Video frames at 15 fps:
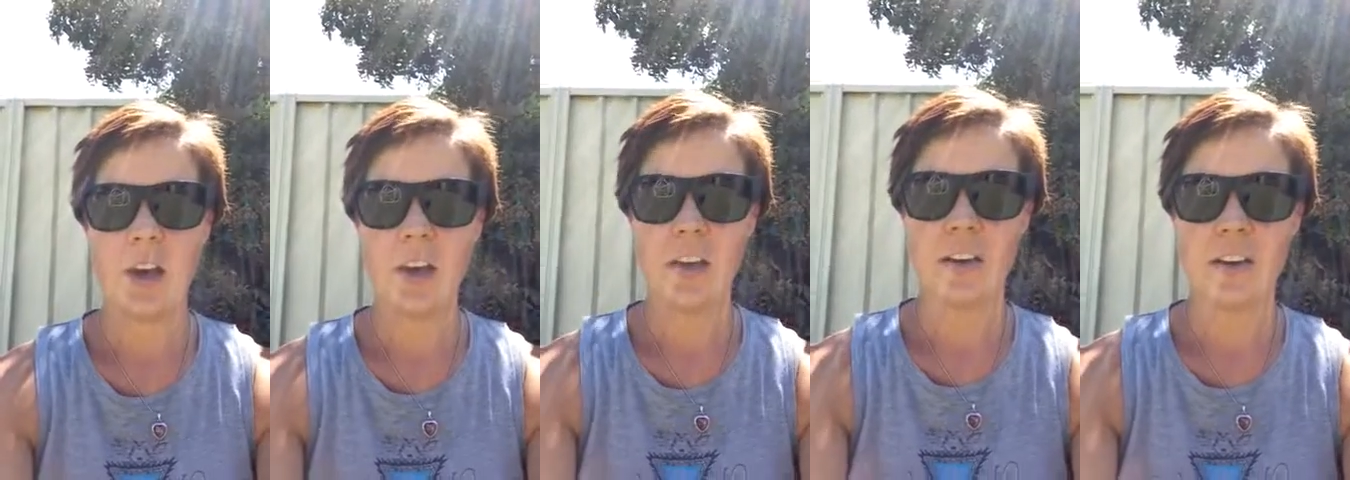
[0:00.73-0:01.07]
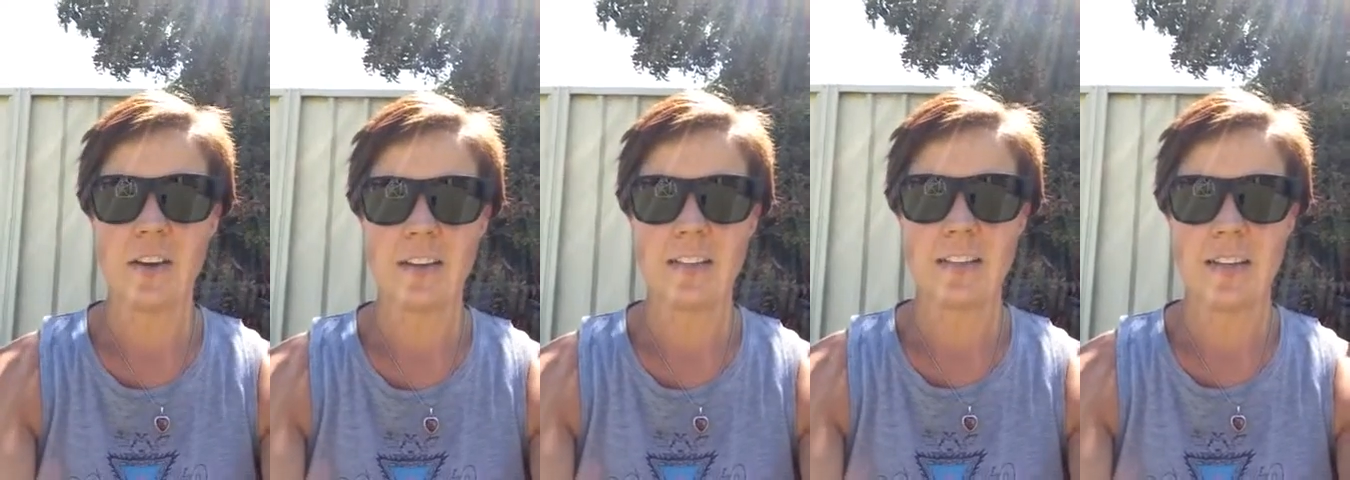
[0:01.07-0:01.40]
Hi
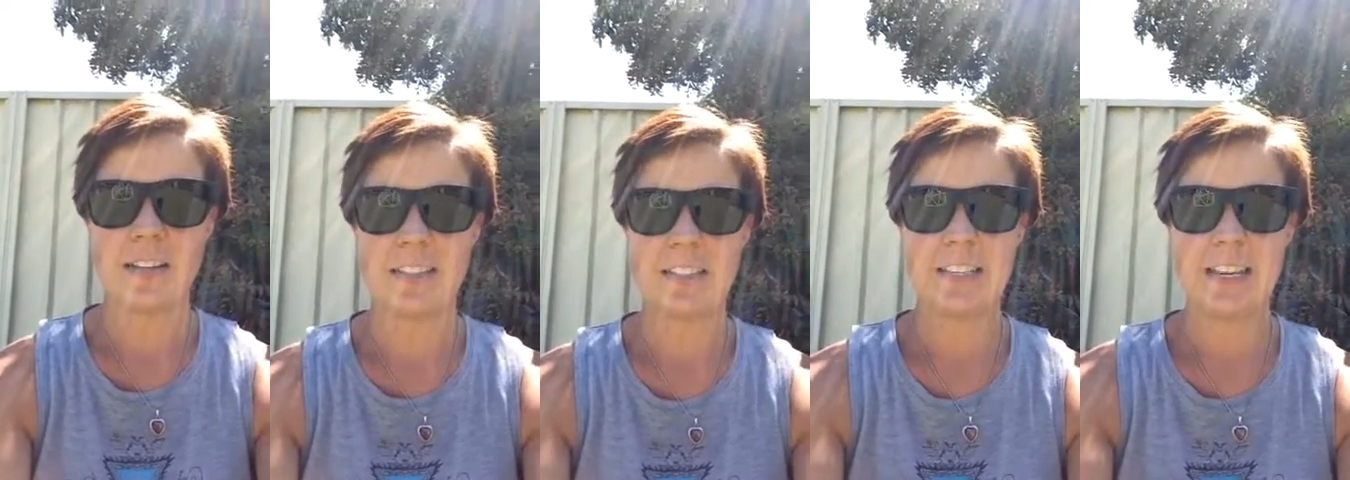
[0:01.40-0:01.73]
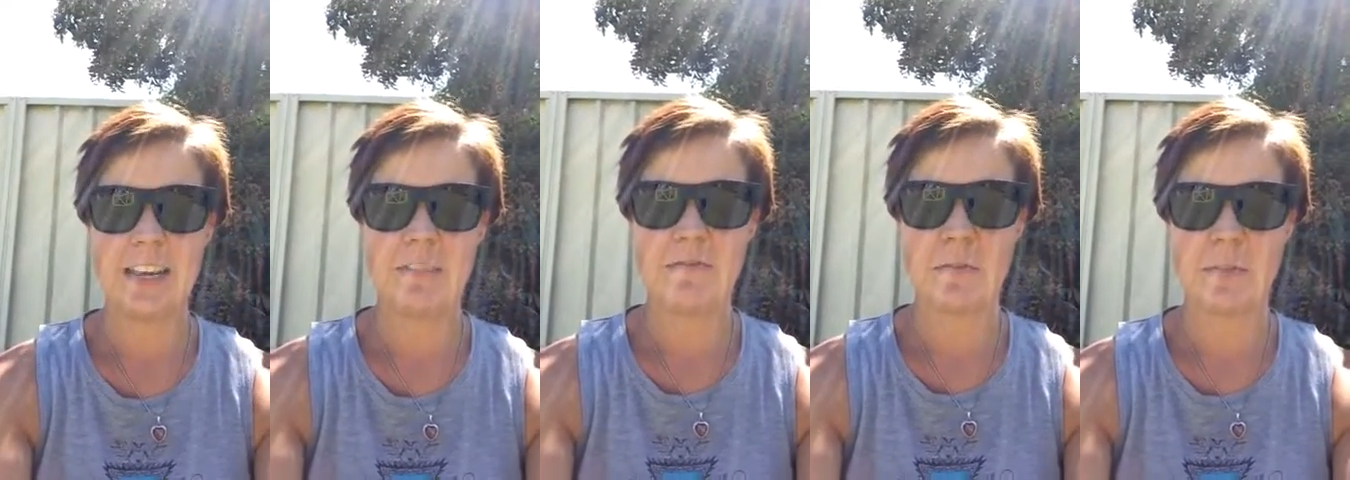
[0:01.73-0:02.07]
guys, Alison
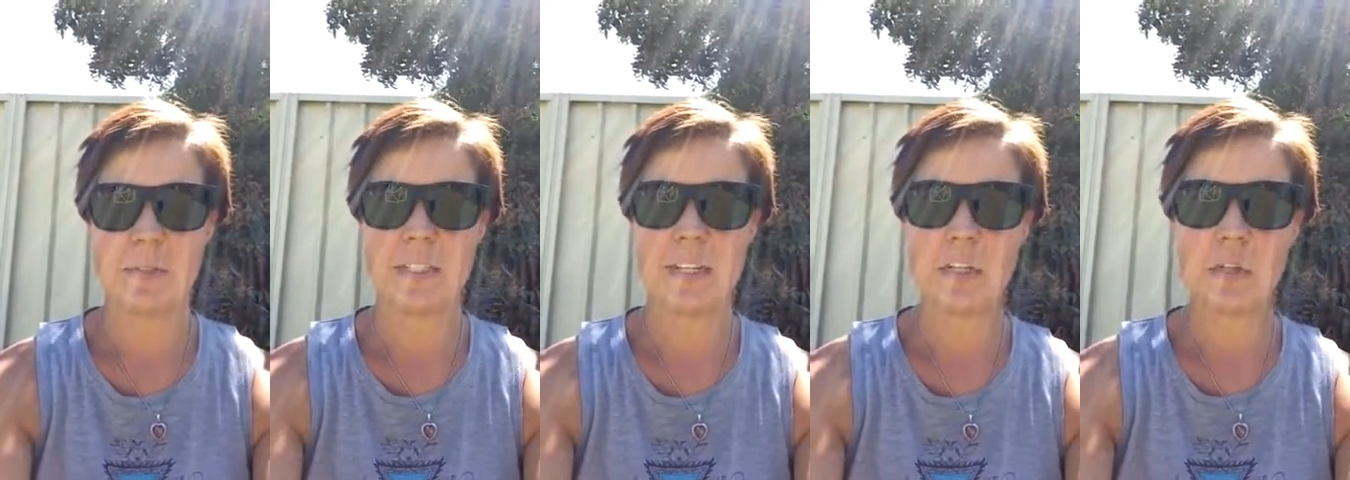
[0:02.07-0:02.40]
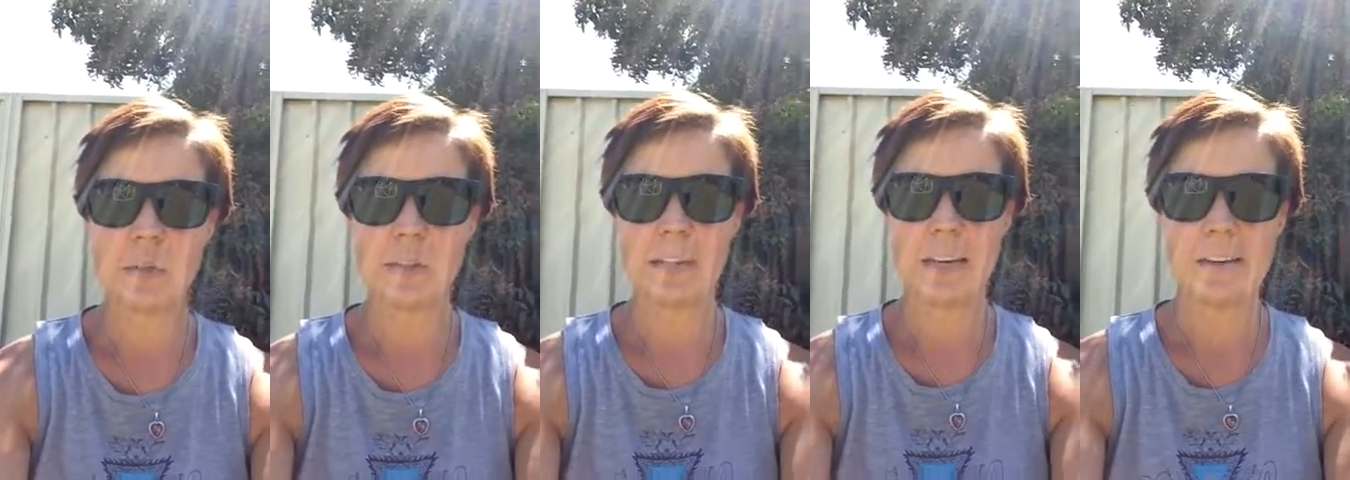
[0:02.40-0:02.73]
here from
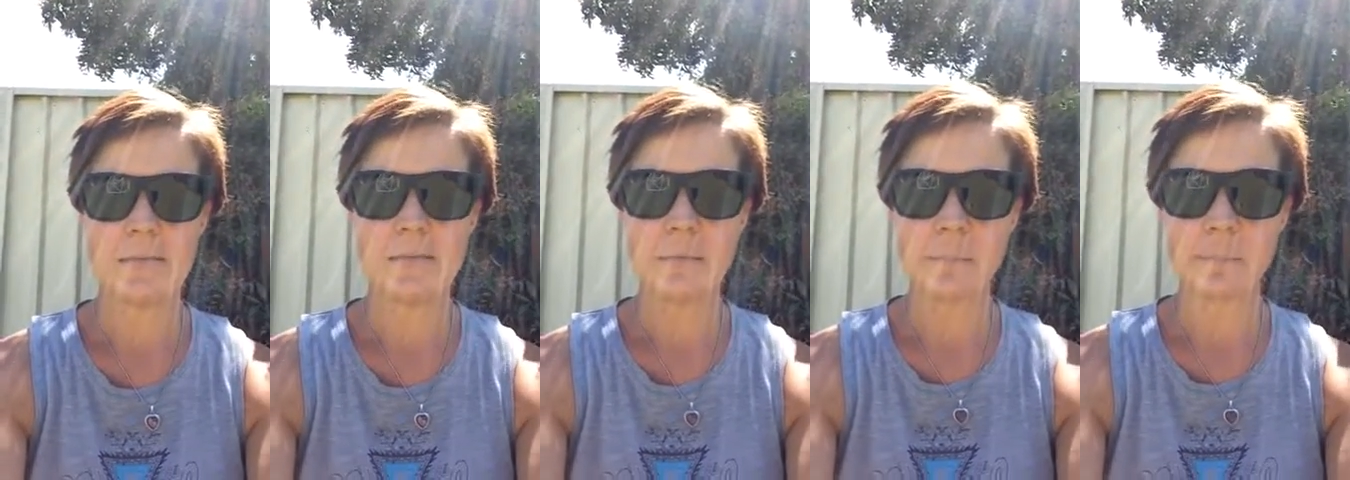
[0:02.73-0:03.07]
Essential Love,